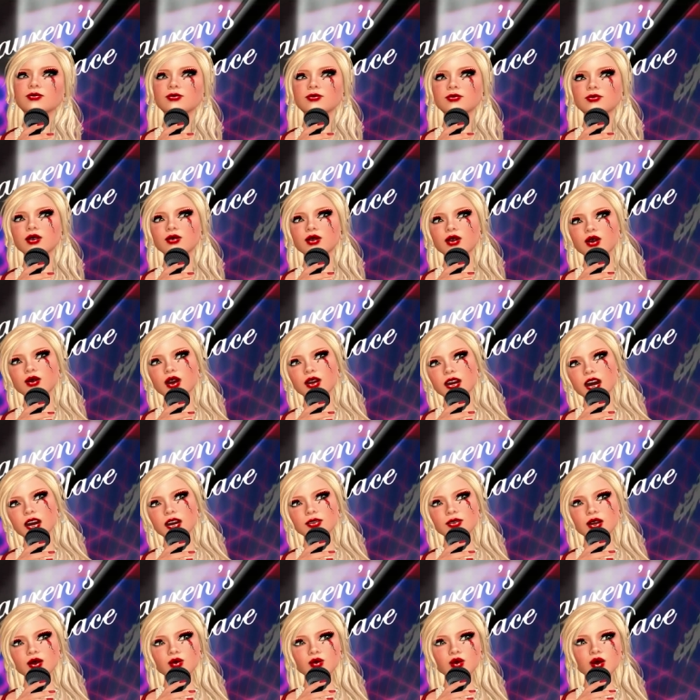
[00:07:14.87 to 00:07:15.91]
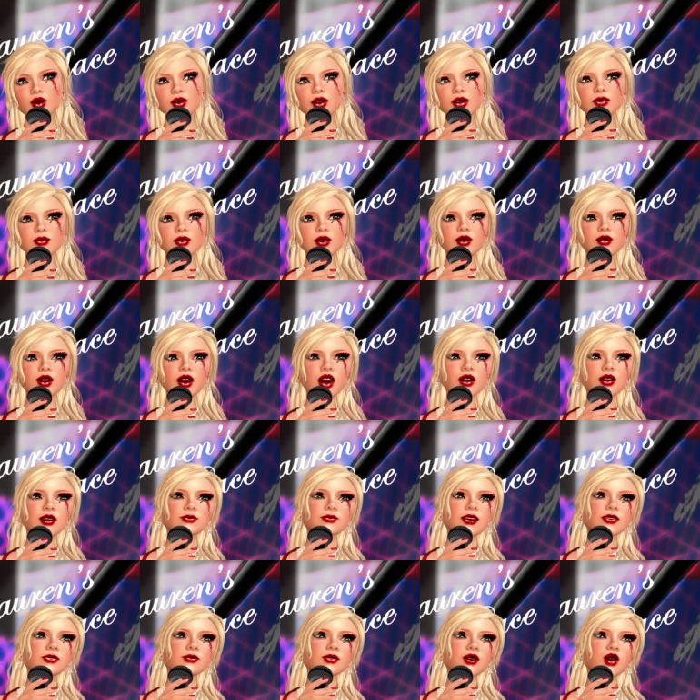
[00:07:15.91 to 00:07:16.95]
Uh-huh. Bad places for the blues: uh...
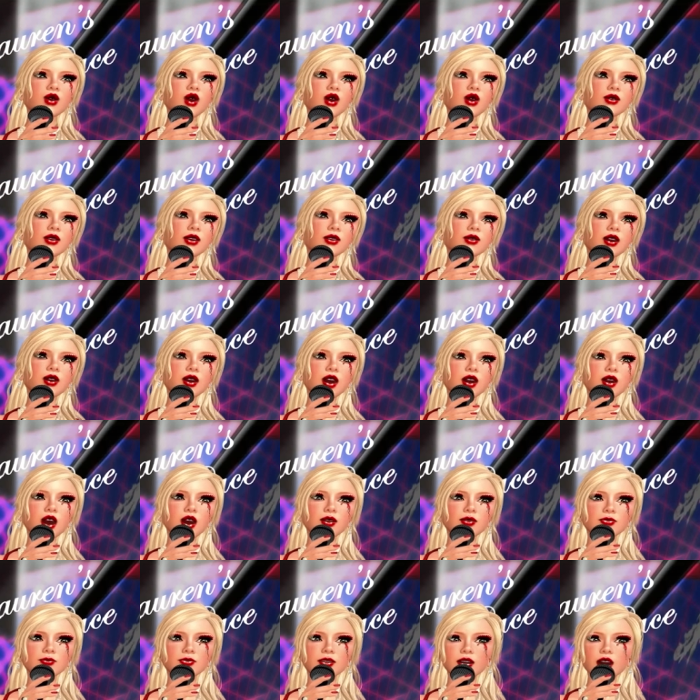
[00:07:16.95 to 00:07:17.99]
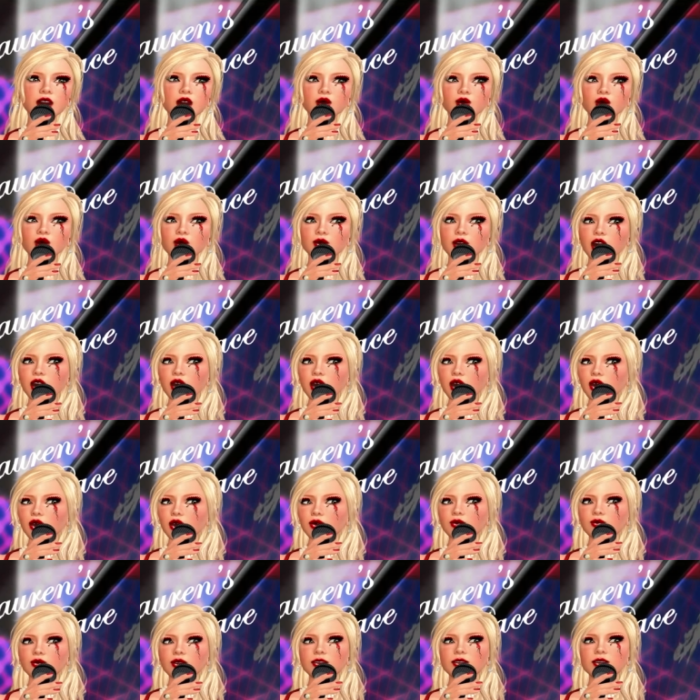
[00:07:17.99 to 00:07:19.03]
Bloomingdale's, an art gallery, an
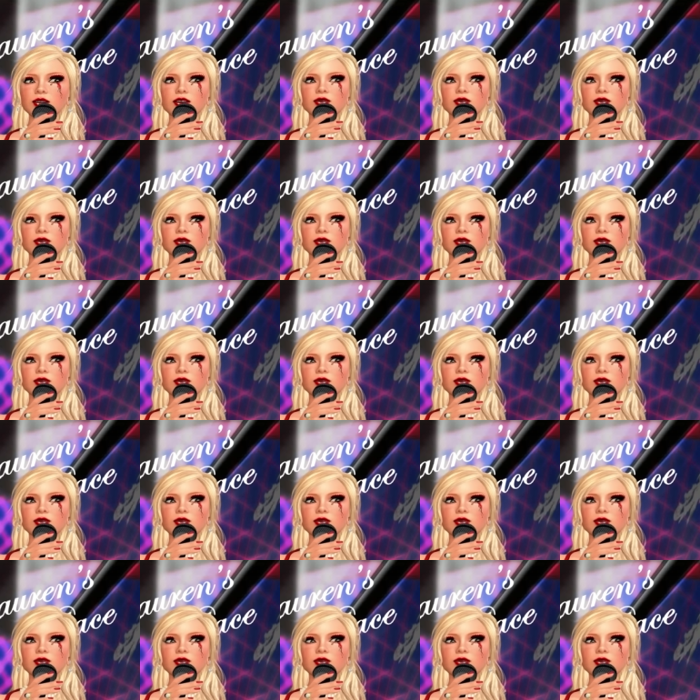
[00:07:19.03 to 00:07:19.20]
Ivy League